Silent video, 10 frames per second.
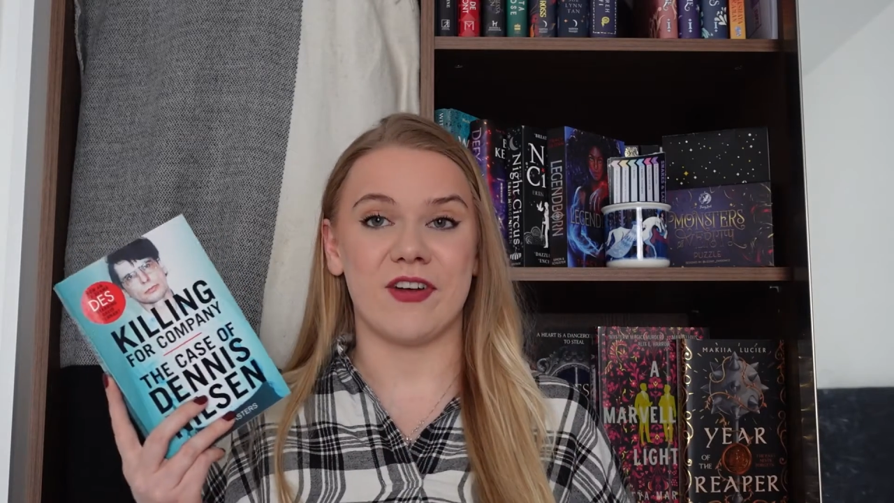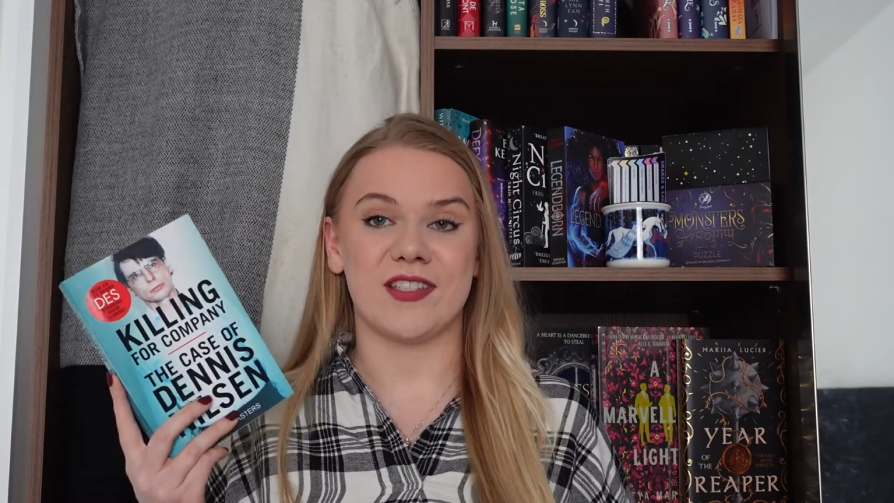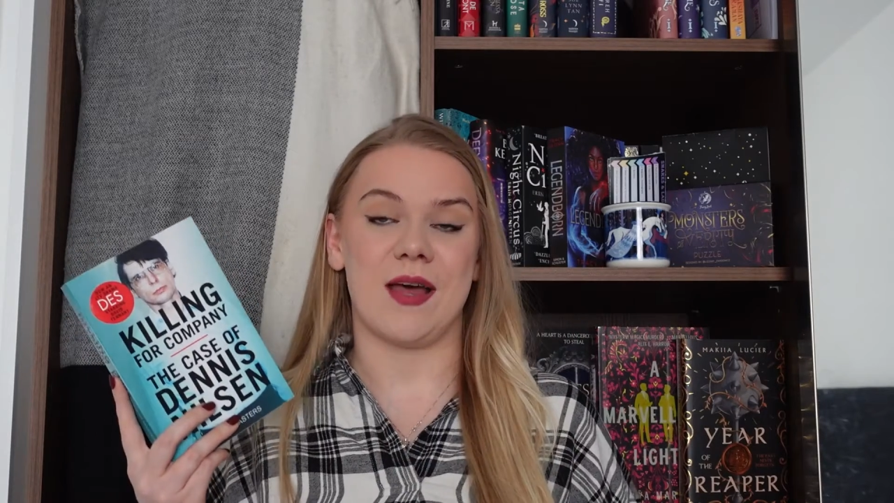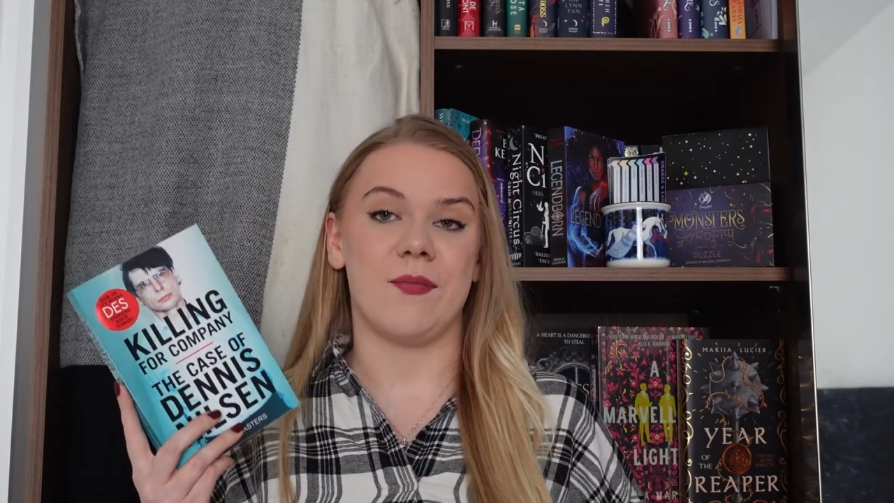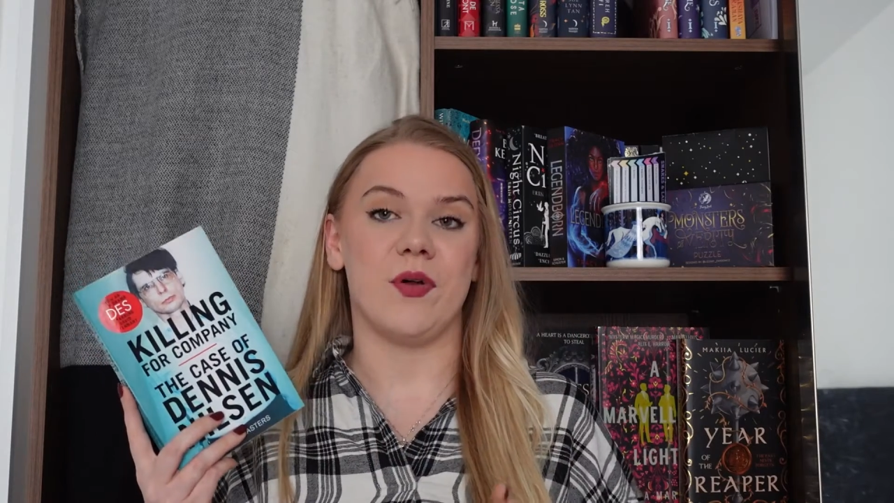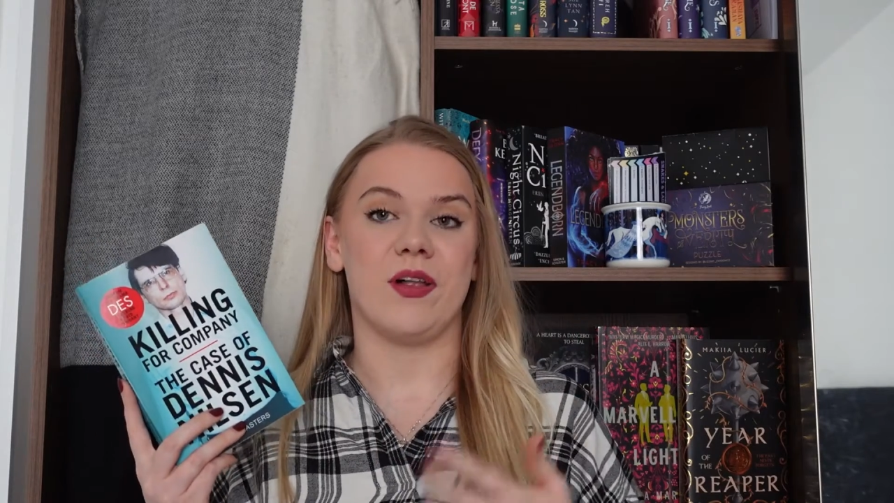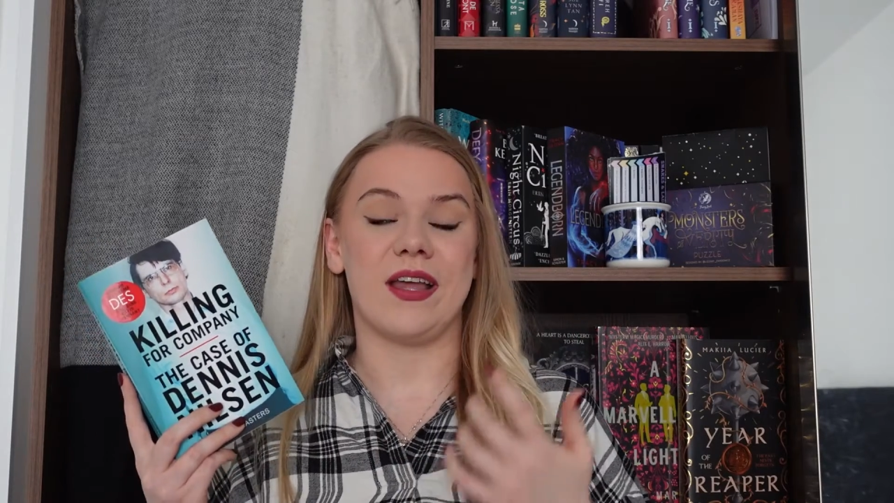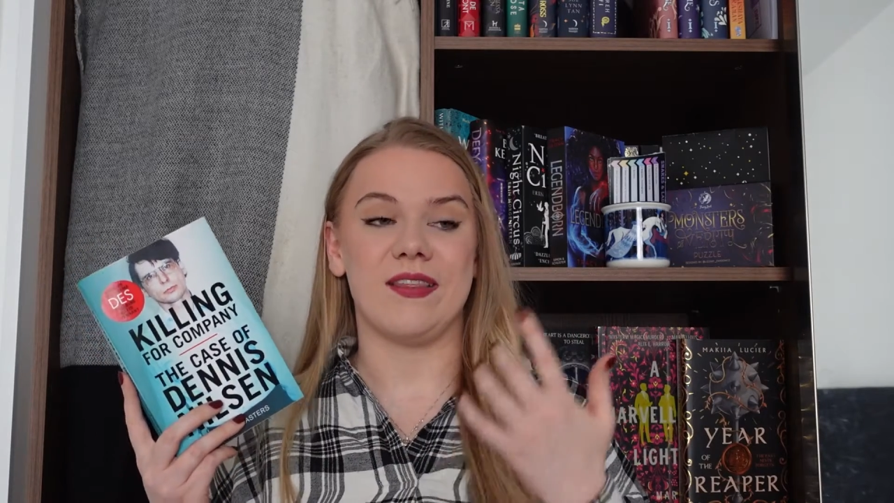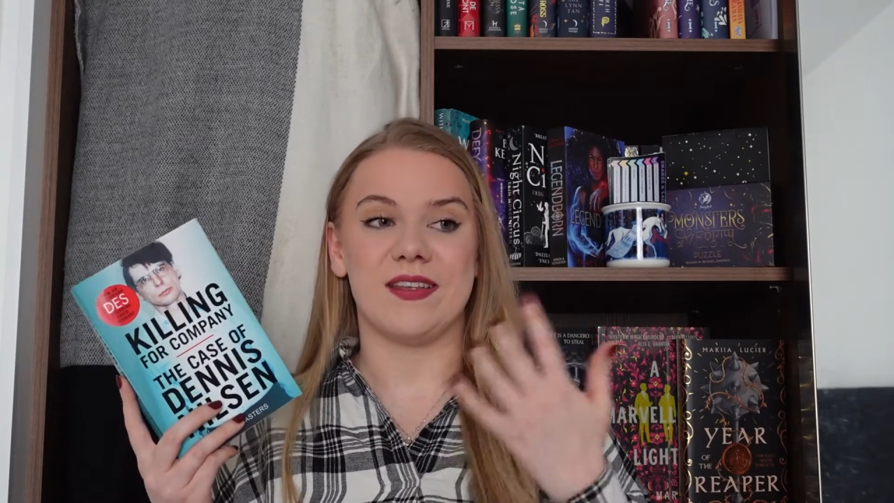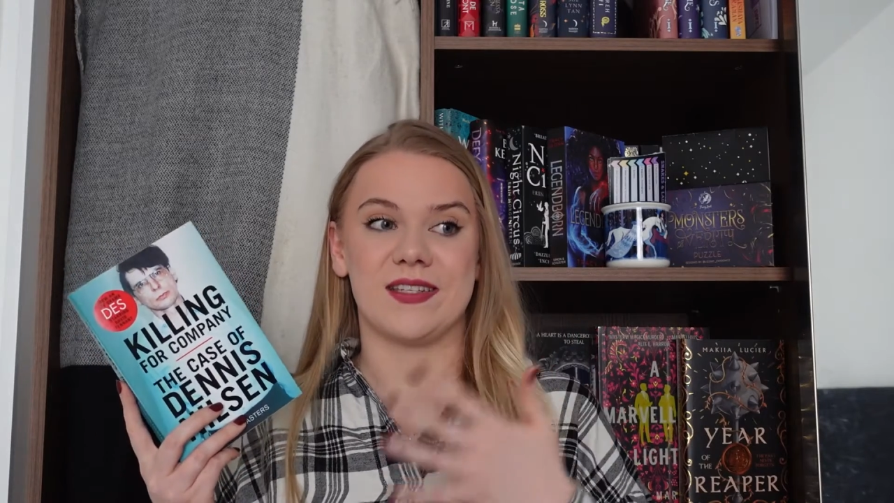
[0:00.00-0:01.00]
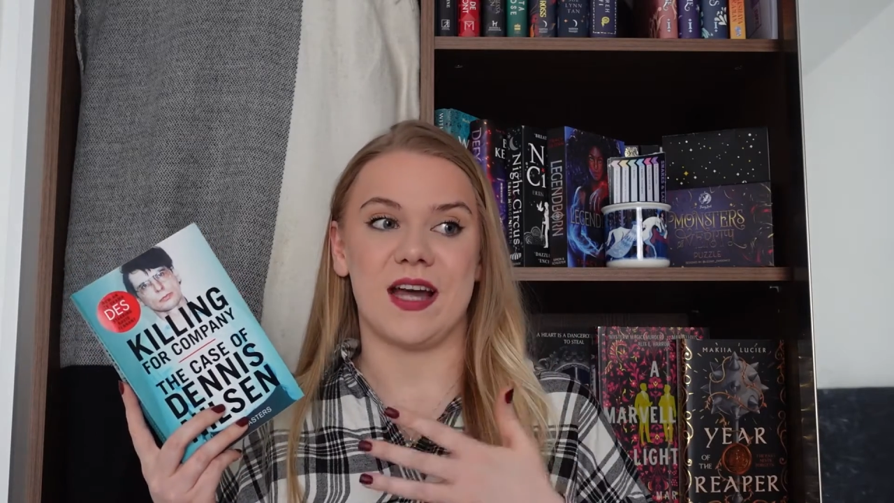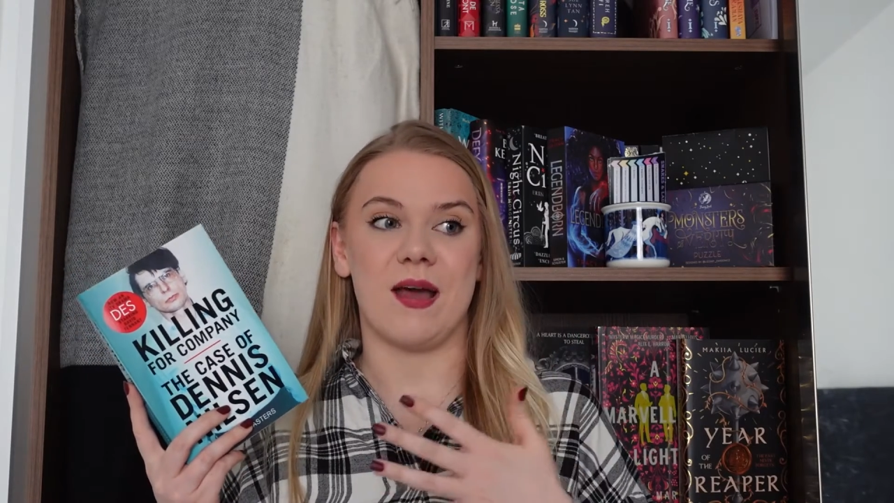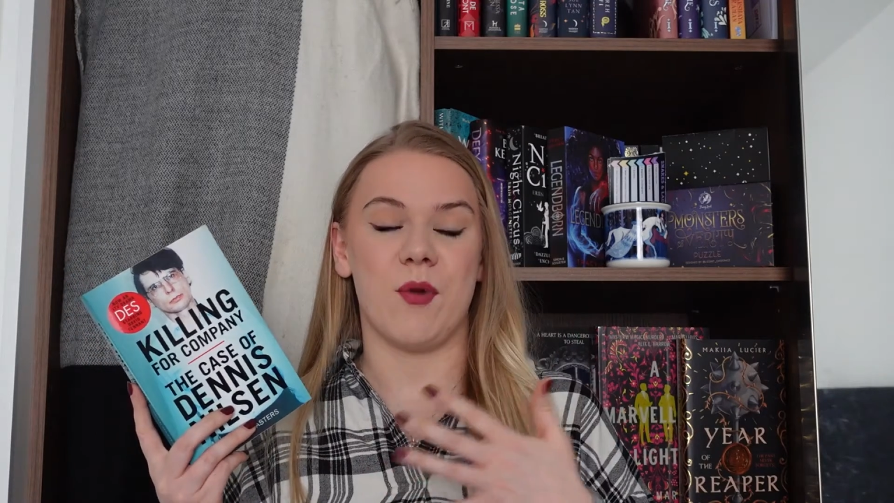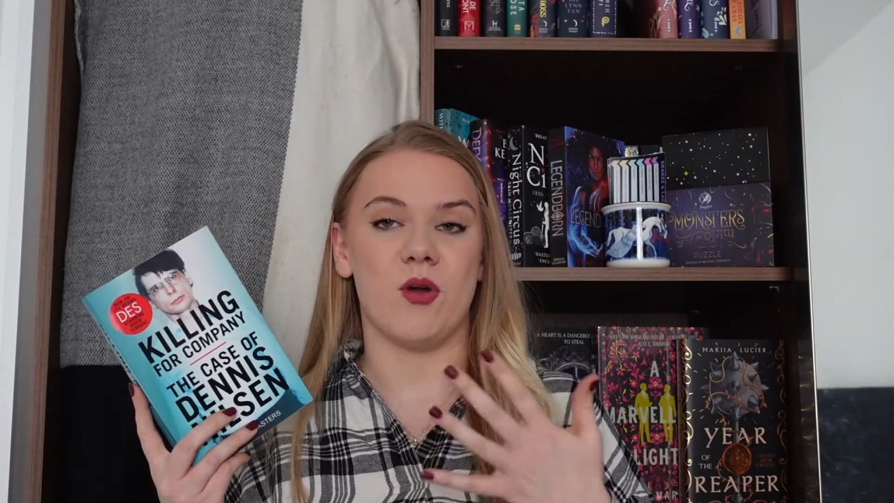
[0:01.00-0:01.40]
For example, in this time,